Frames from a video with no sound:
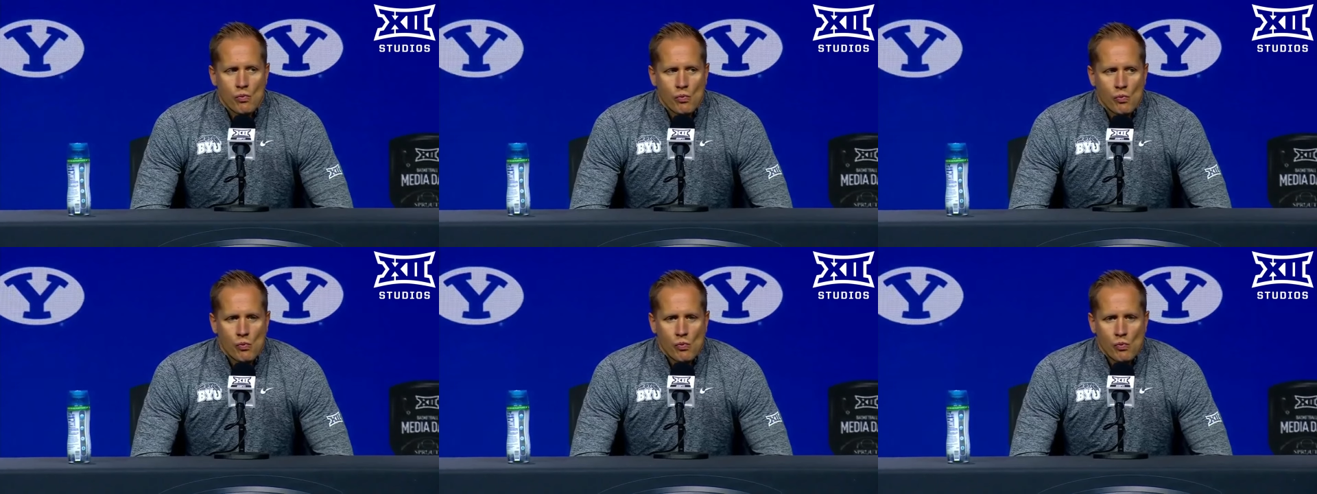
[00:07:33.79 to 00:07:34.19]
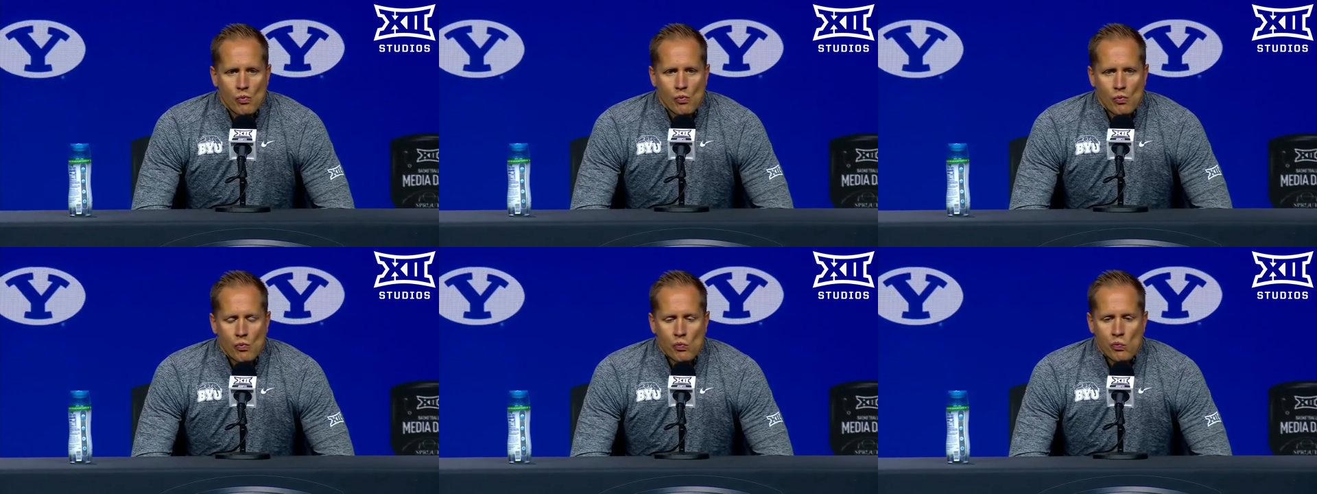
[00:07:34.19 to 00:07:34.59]

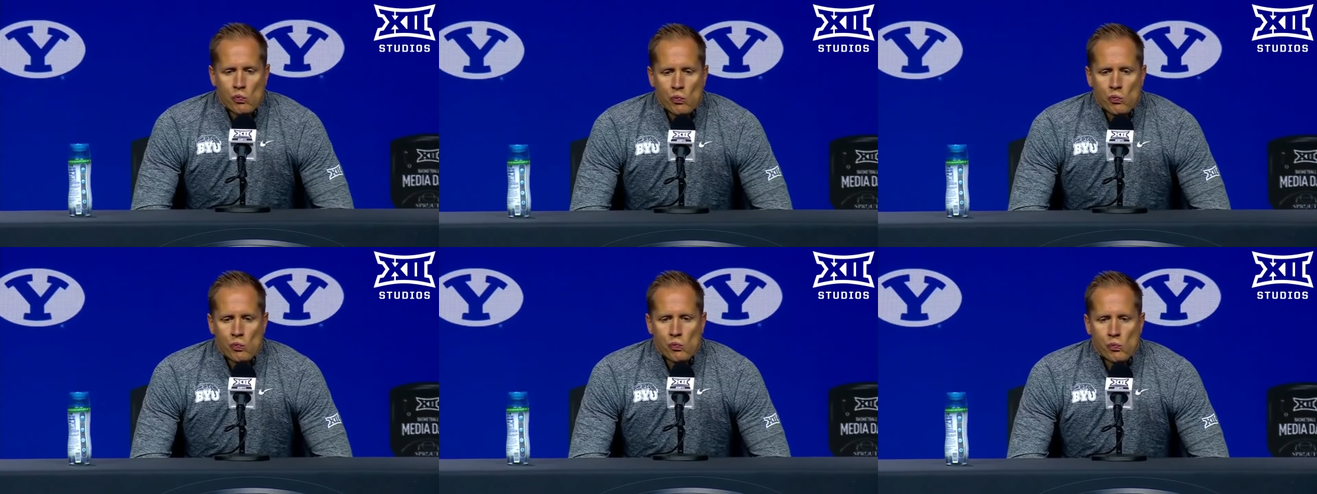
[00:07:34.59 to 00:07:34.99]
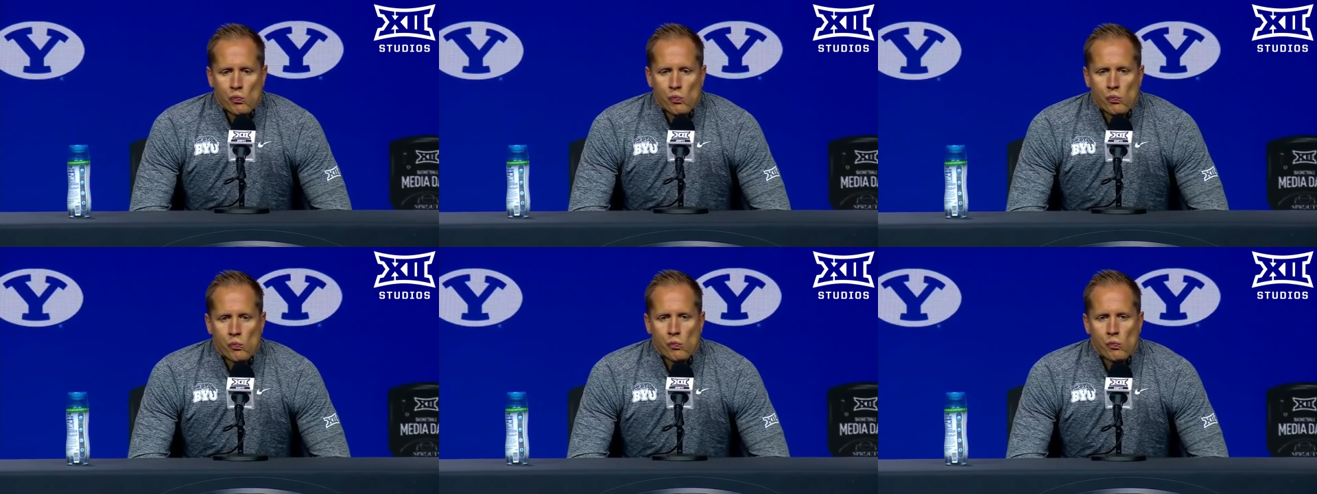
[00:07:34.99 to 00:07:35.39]

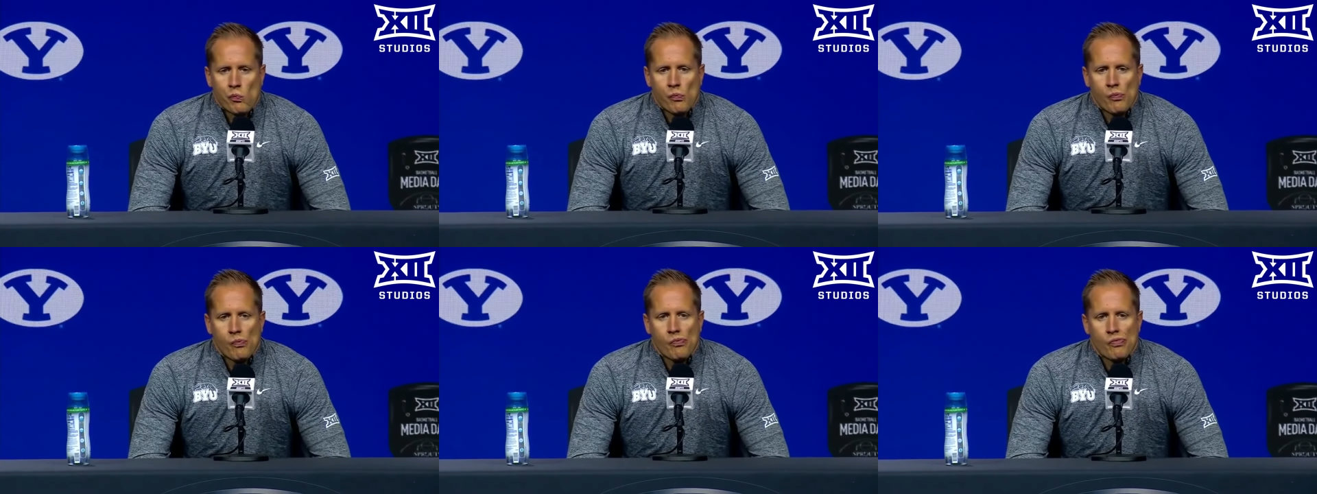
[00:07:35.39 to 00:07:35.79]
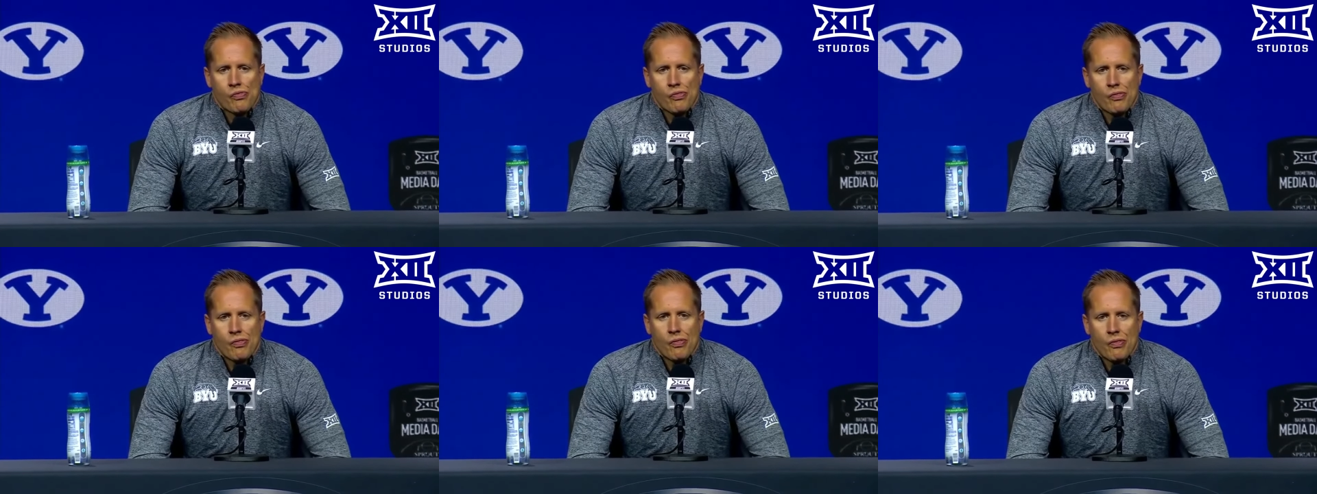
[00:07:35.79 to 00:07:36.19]

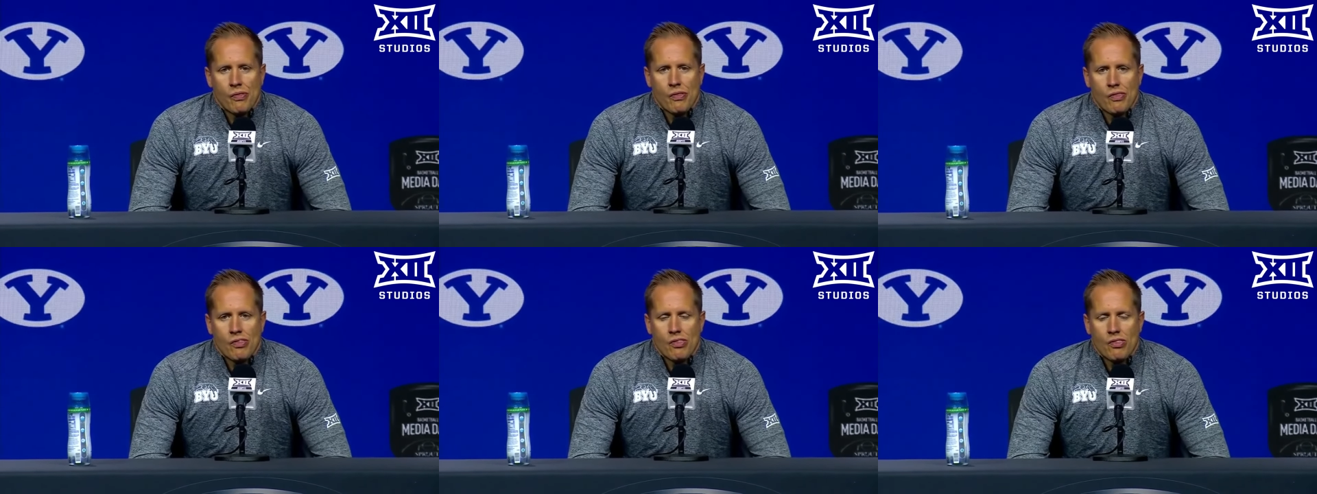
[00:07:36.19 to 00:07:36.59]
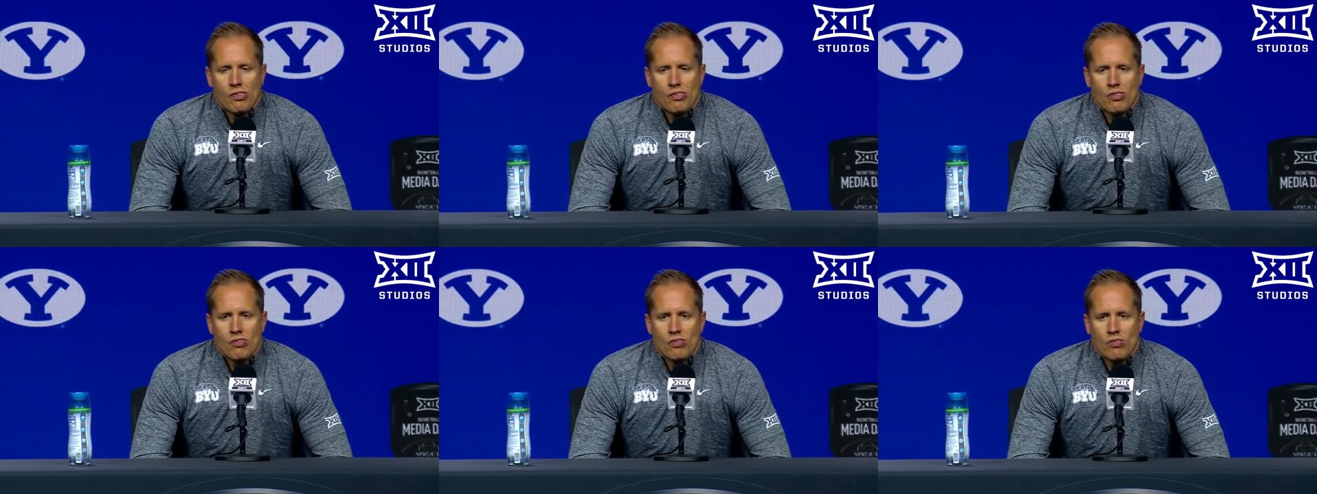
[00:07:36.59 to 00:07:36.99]

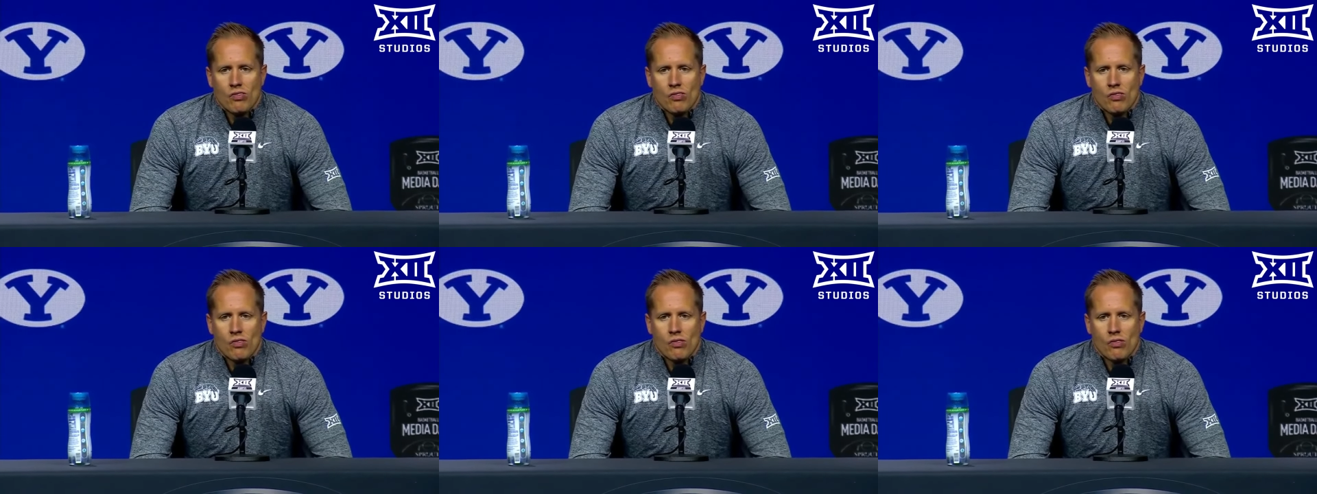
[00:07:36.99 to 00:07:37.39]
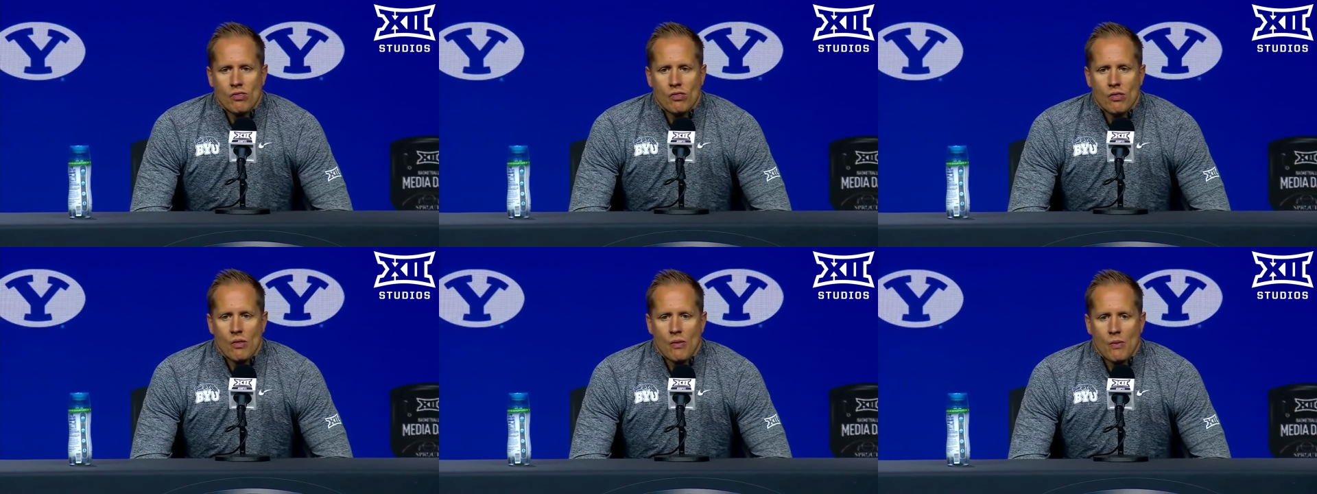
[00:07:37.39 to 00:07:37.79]

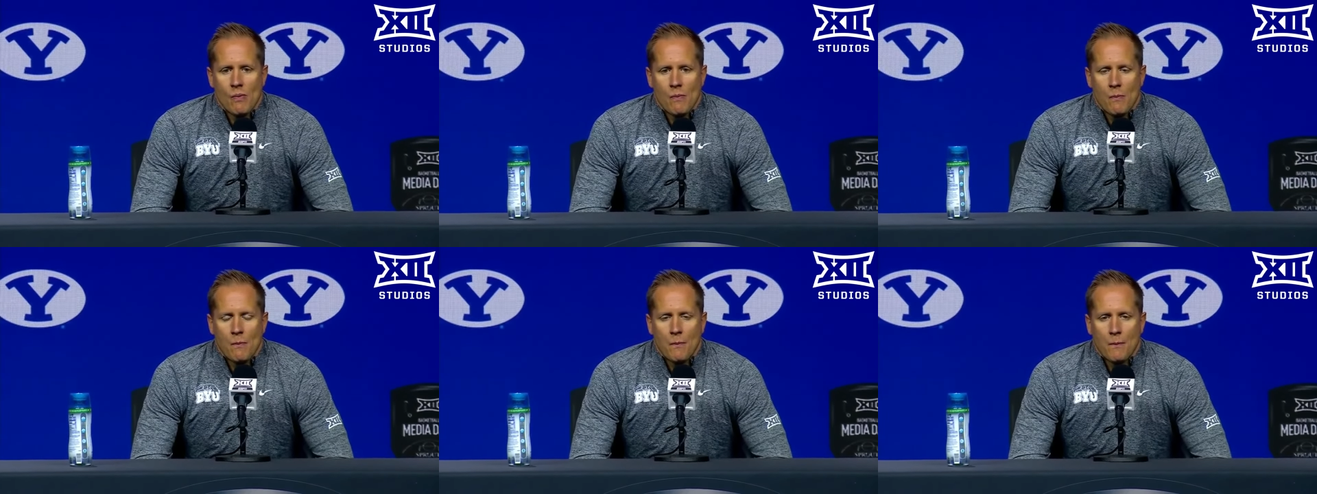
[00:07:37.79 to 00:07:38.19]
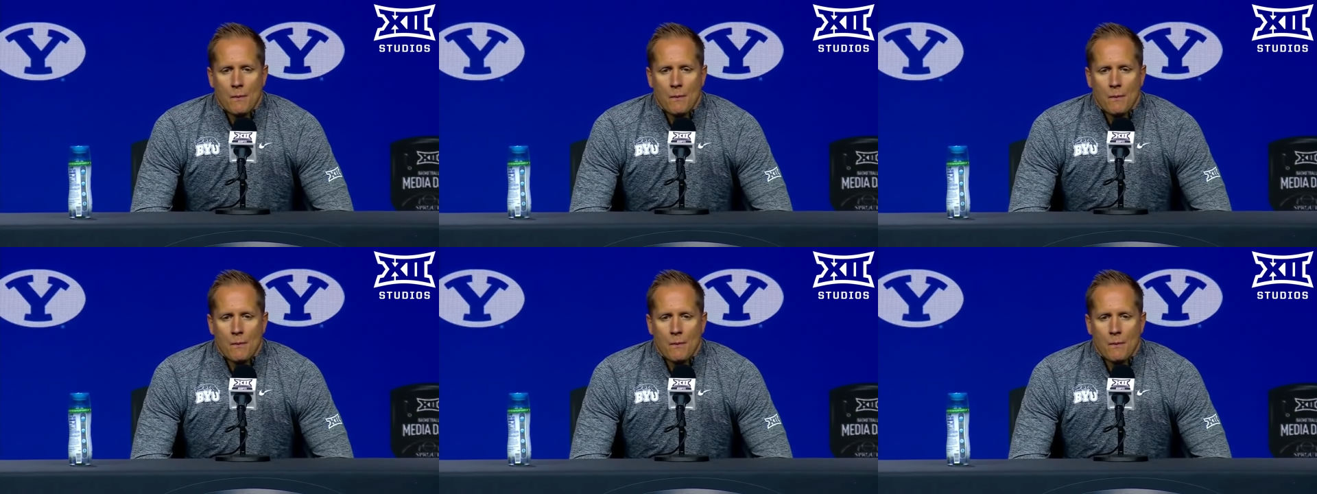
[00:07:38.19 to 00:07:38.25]
(silence)